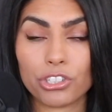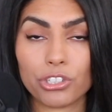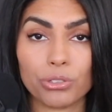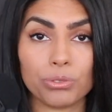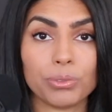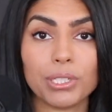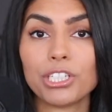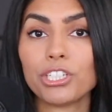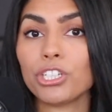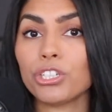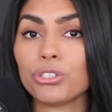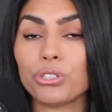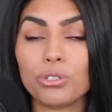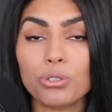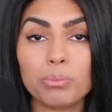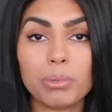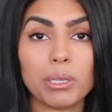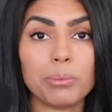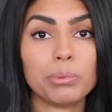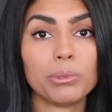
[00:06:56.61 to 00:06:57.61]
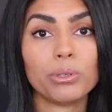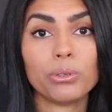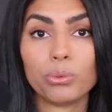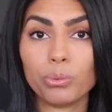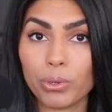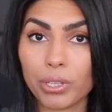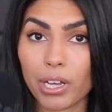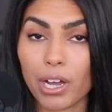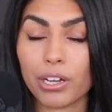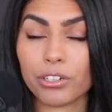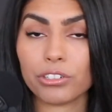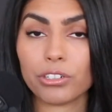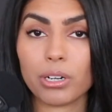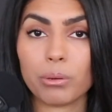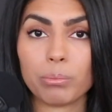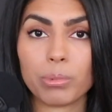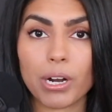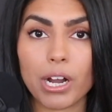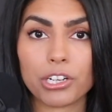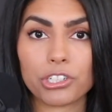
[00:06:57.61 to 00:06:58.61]
You're reaching two people with one hundred
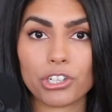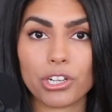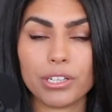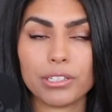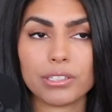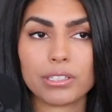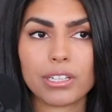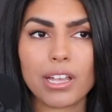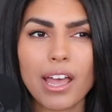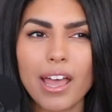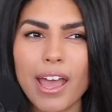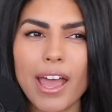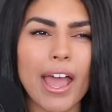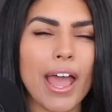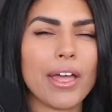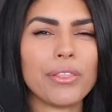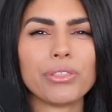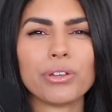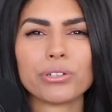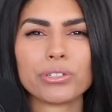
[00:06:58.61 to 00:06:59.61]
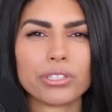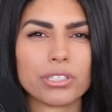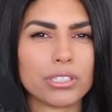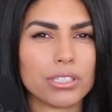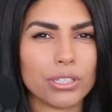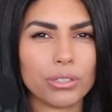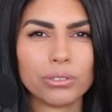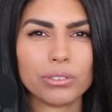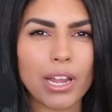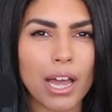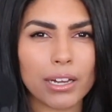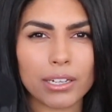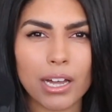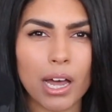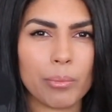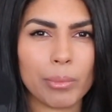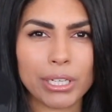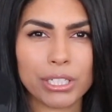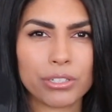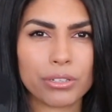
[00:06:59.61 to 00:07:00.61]
impressions, and they're still not
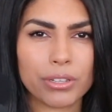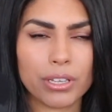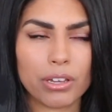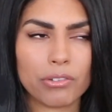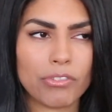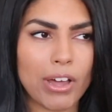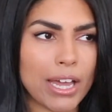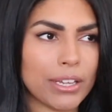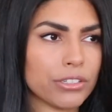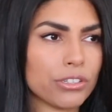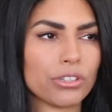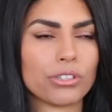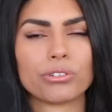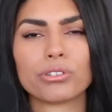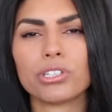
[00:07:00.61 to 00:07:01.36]
coming to the event. They're